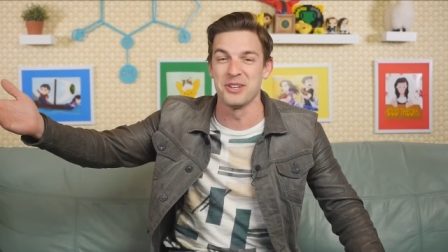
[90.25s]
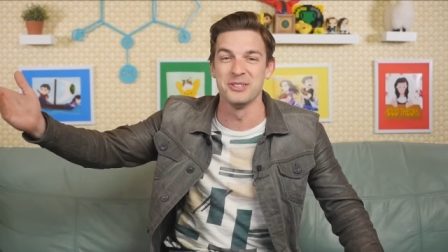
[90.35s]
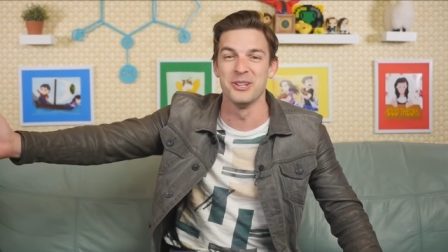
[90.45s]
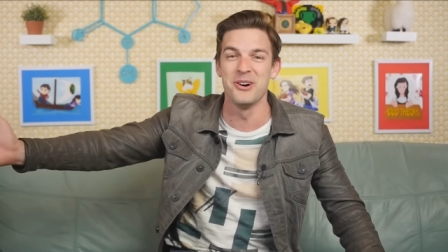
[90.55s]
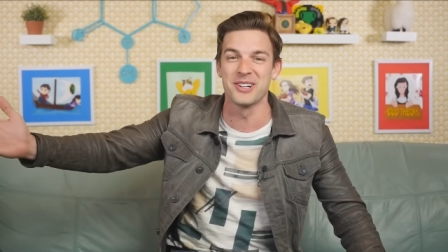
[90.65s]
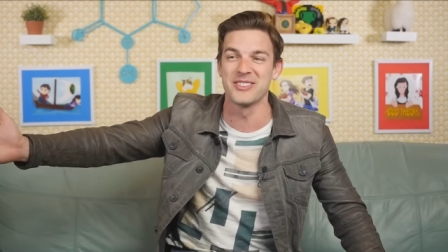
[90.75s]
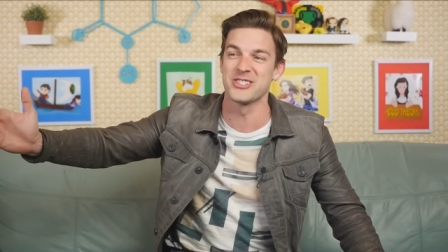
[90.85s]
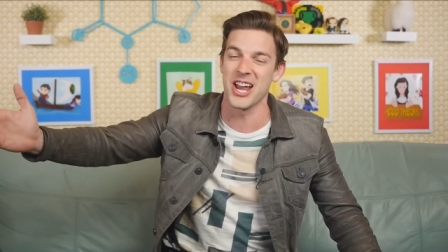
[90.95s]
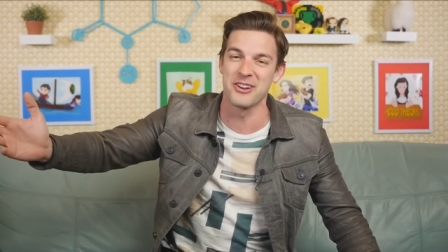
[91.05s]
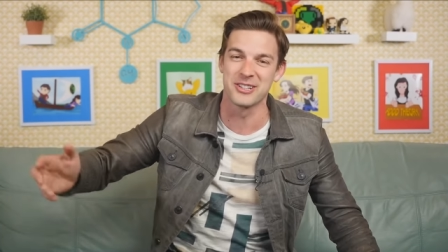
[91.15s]
The lore of the
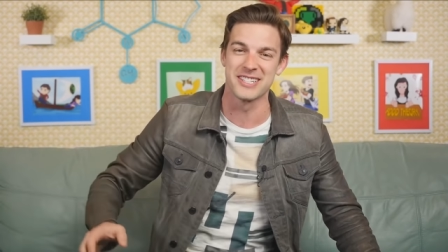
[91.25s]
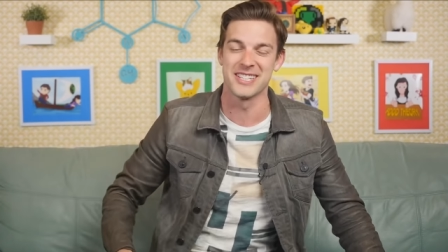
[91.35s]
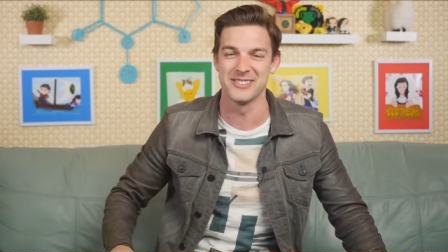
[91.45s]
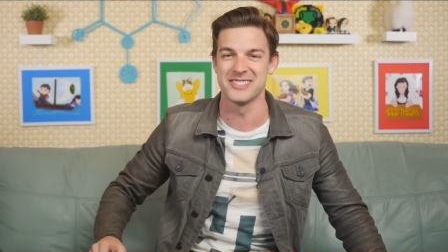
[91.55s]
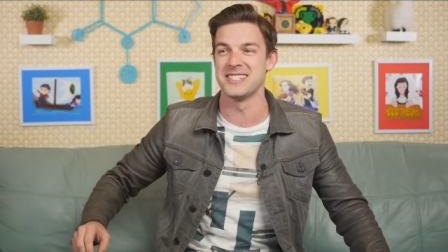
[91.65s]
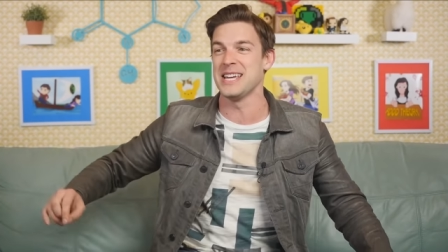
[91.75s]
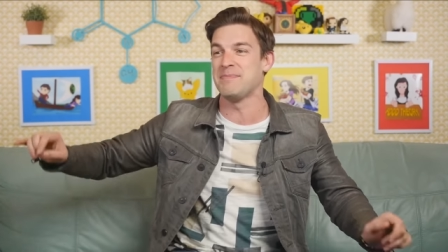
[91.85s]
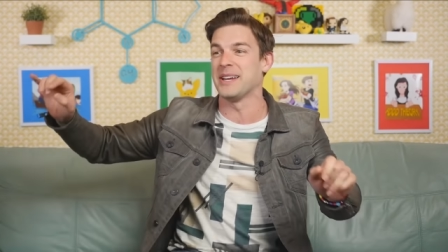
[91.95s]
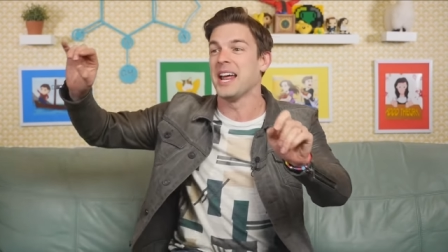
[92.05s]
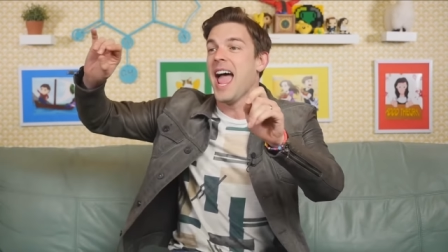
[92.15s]
channel continues to
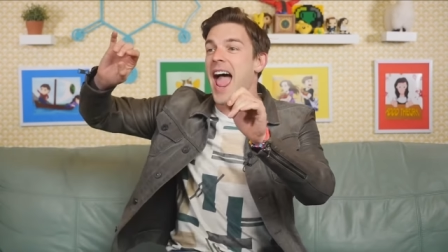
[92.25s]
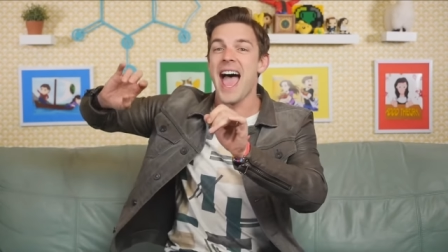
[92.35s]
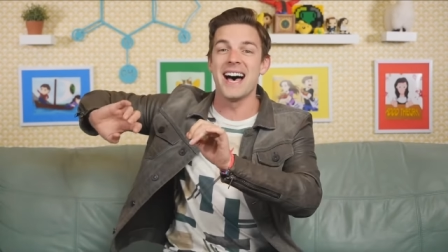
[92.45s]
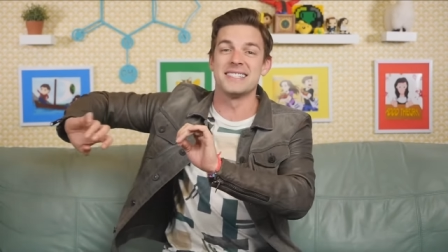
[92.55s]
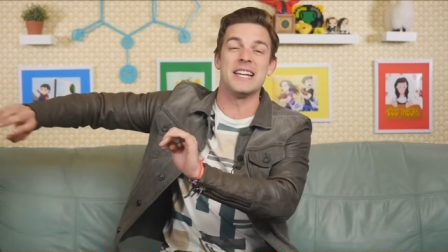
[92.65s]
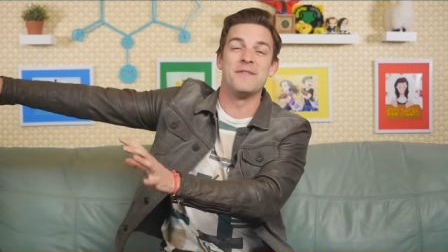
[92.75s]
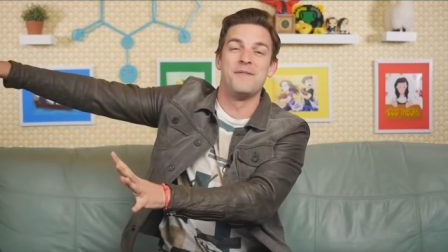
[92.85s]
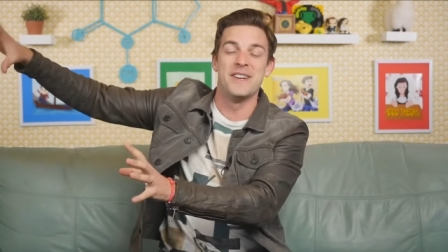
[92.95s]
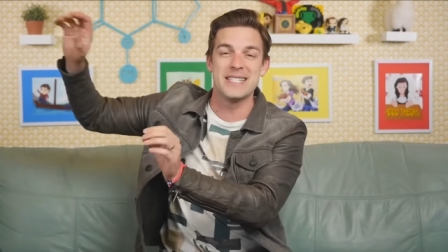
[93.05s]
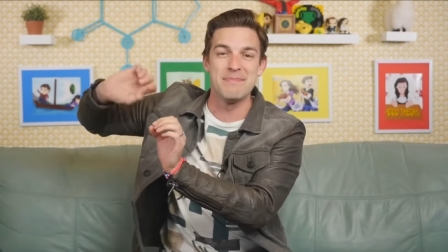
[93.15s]
deepen as
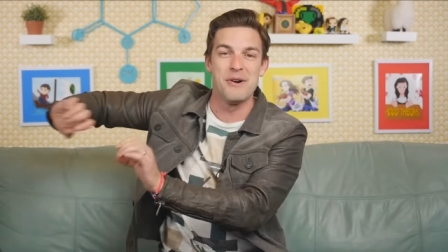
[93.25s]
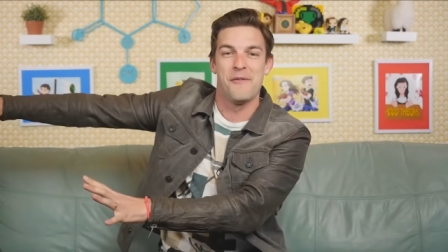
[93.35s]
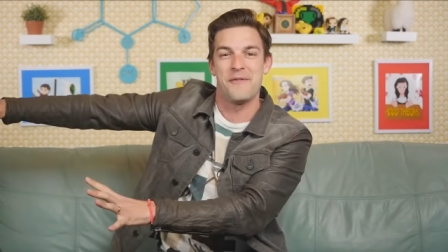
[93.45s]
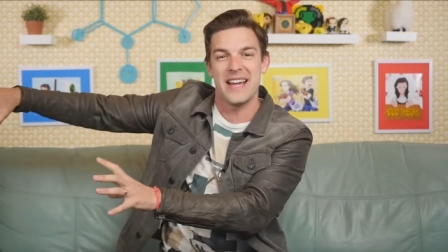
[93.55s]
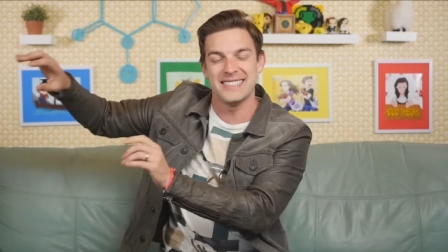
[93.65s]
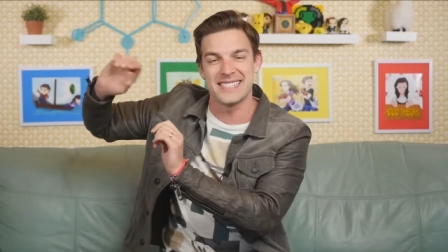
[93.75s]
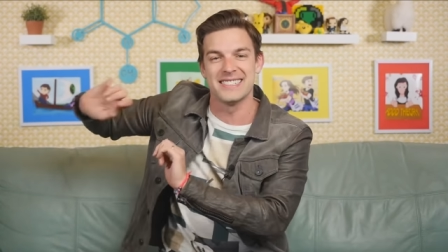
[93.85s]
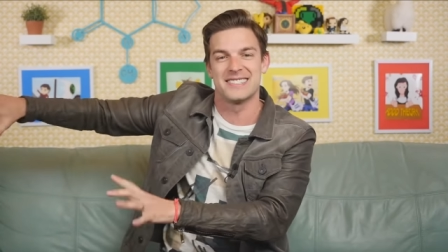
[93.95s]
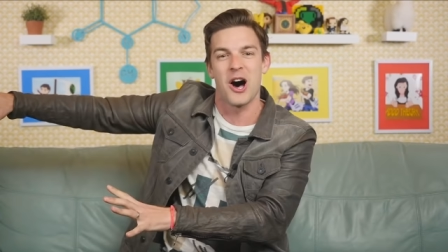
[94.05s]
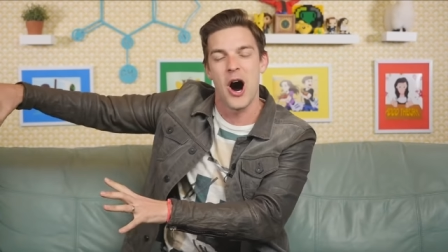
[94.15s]
invisible
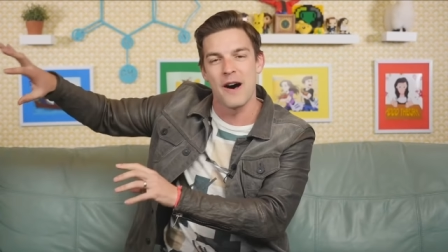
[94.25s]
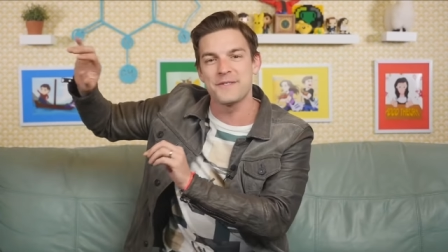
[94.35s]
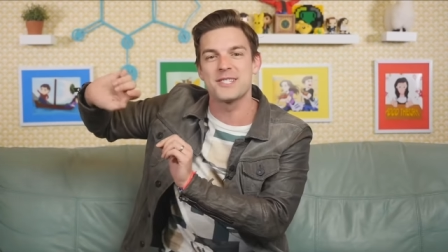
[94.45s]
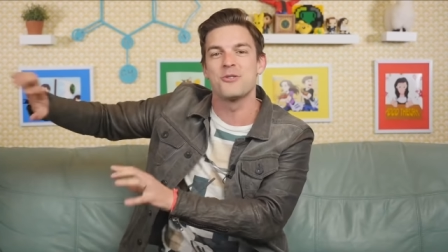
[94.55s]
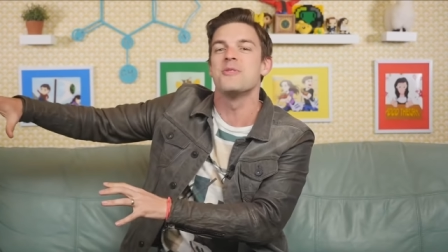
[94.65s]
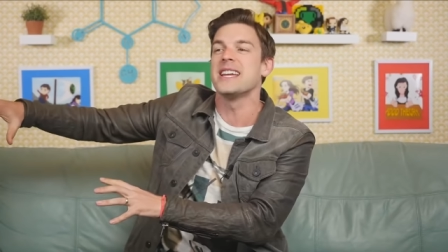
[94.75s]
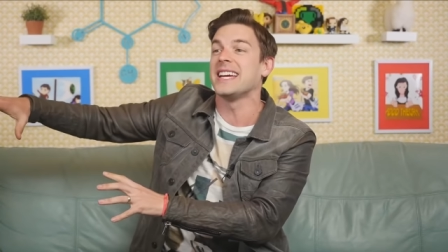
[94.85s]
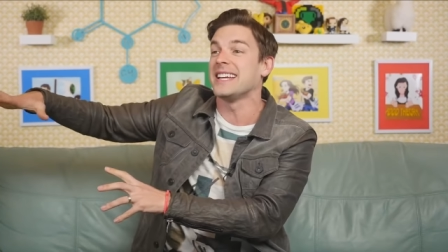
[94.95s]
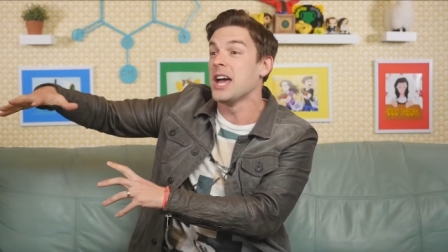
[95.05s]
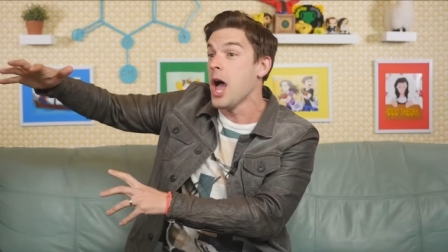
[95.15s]
faces off
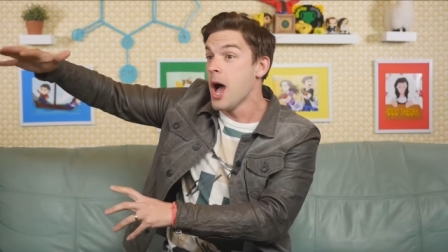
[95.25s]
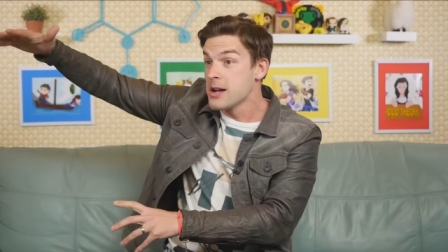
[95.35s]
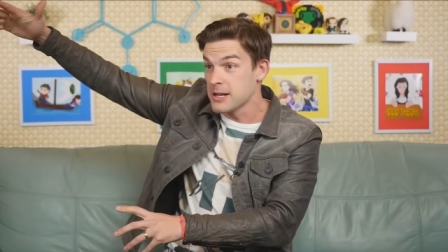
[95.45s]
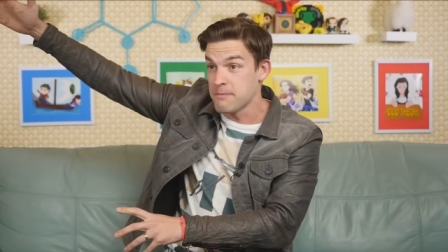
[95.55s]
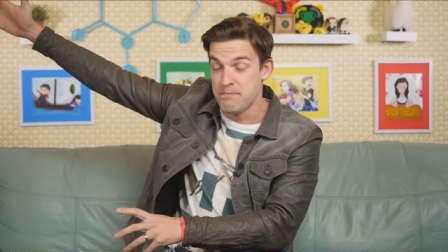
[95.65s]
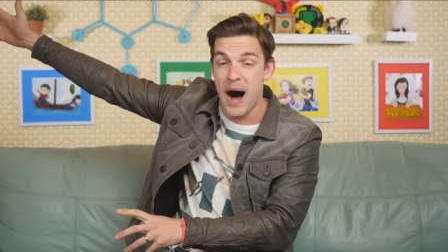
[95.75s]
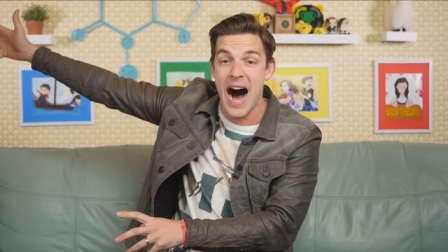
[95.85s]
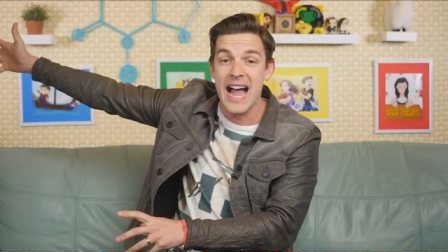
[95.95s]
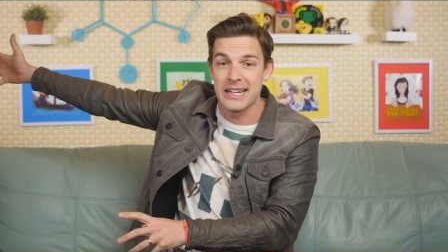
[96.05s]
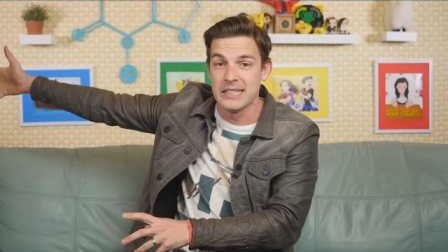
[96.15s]
screen
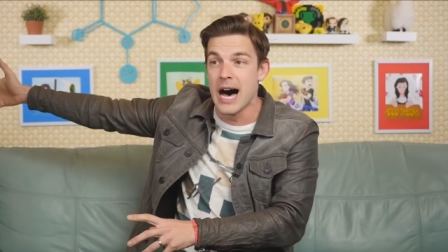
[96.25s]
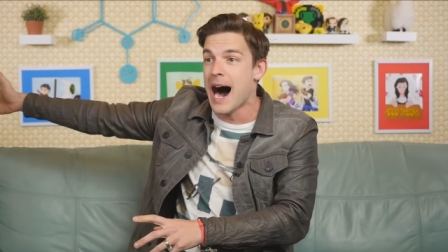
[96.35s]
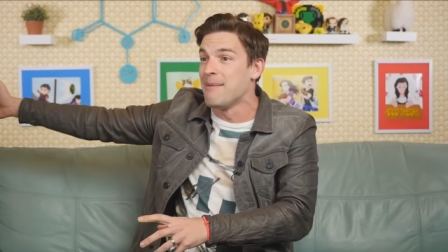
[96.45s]
pile up,